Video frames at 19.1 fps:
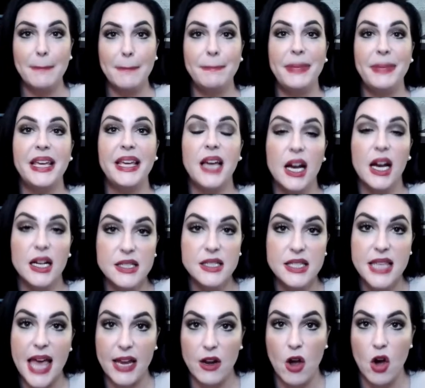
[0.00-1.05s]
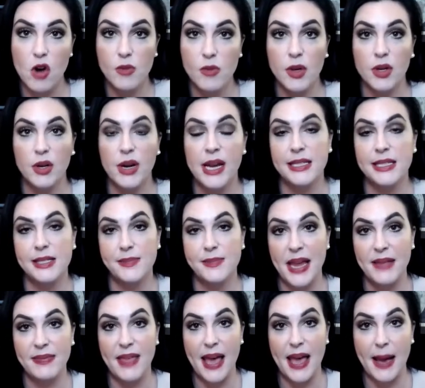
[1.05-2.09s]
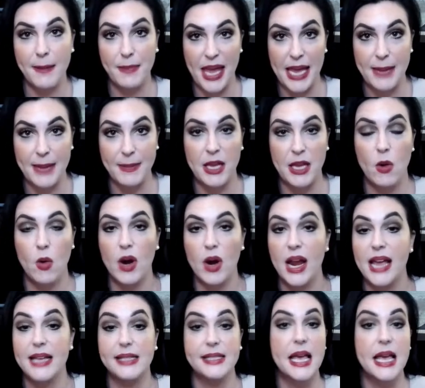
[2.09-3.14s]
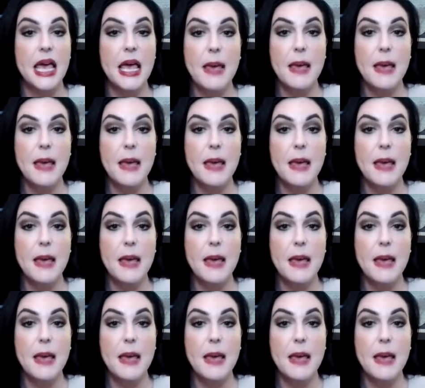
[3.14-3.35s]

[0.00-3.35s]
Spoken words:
because that homeowner has made that payment or has